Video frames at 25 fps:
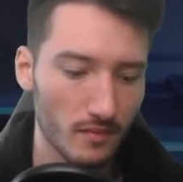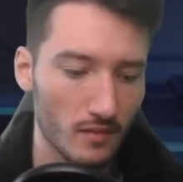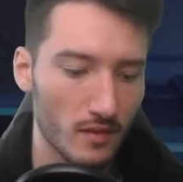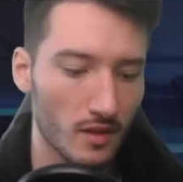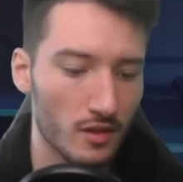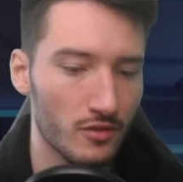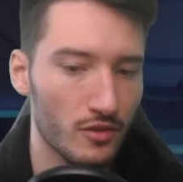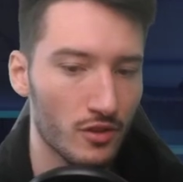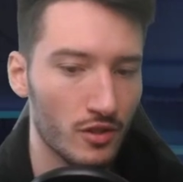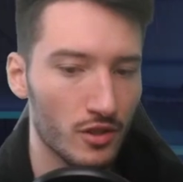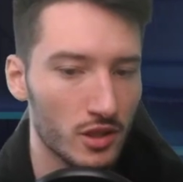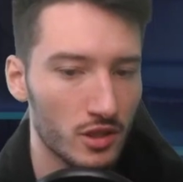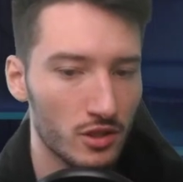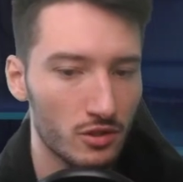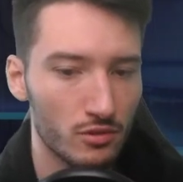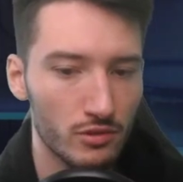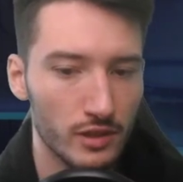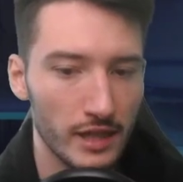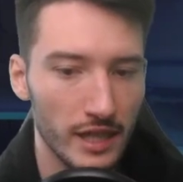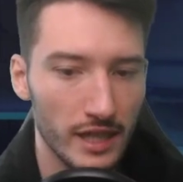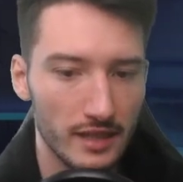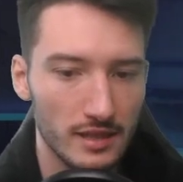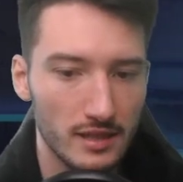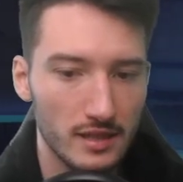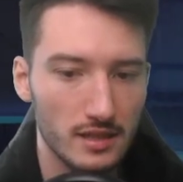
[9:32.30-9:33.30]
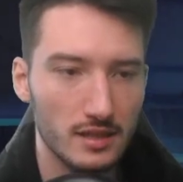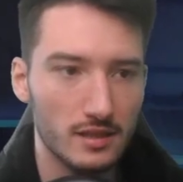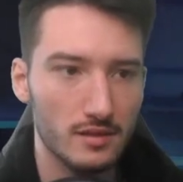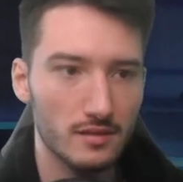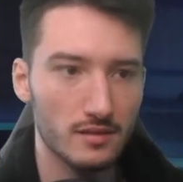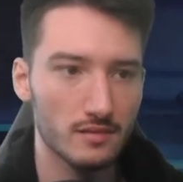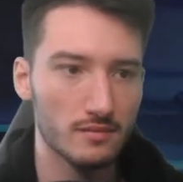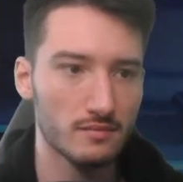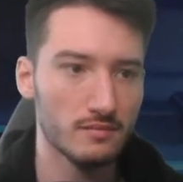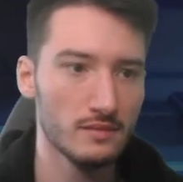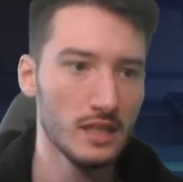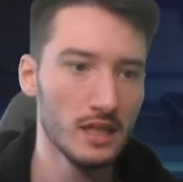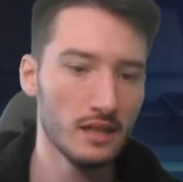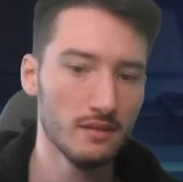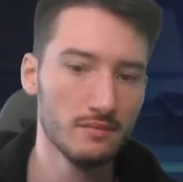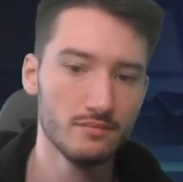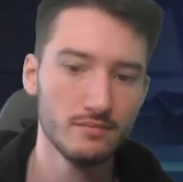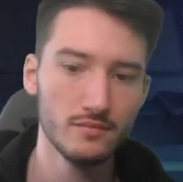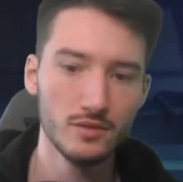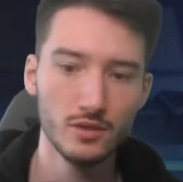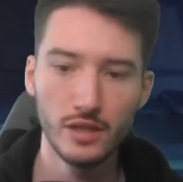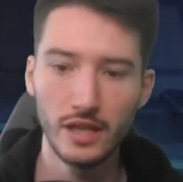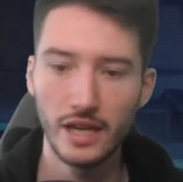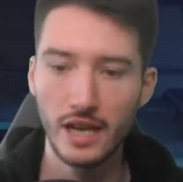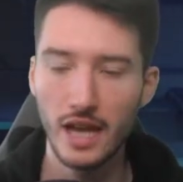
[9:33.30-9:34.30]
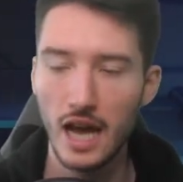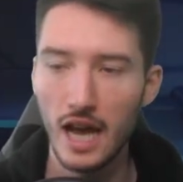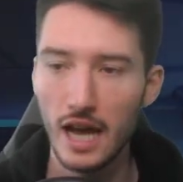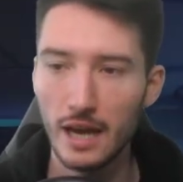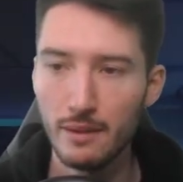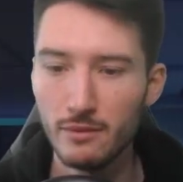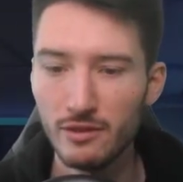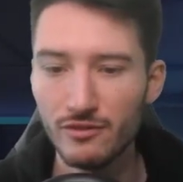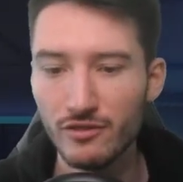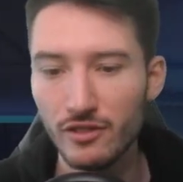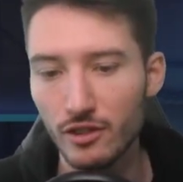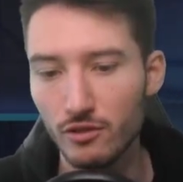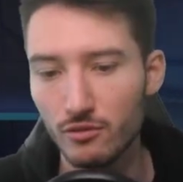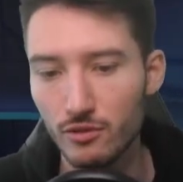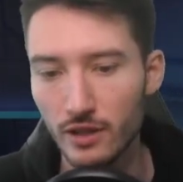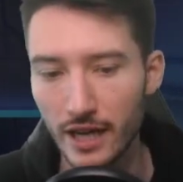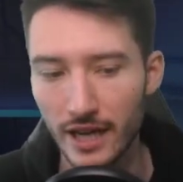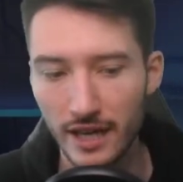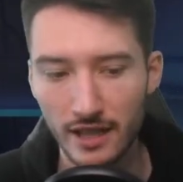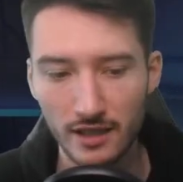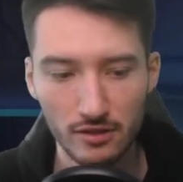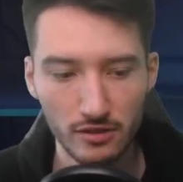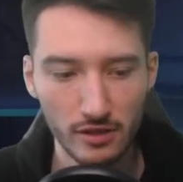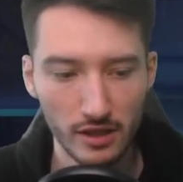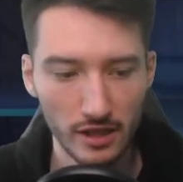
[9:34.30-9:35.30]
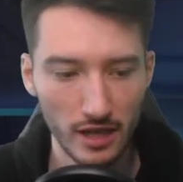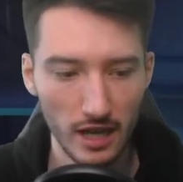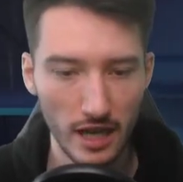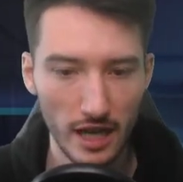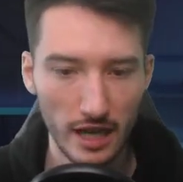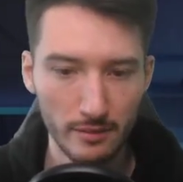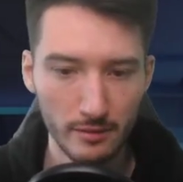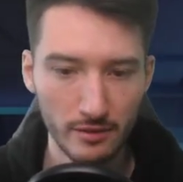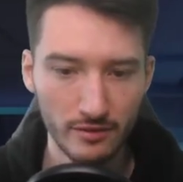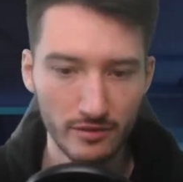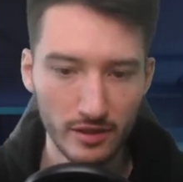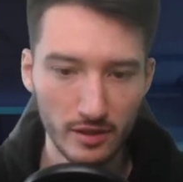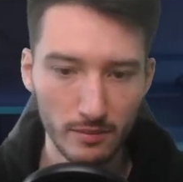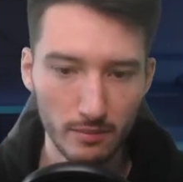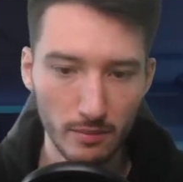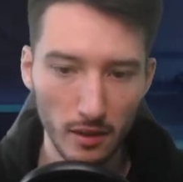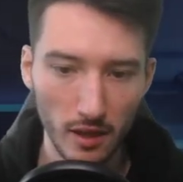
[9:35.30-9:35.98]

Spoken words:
you get high mythic rank, you get high mythic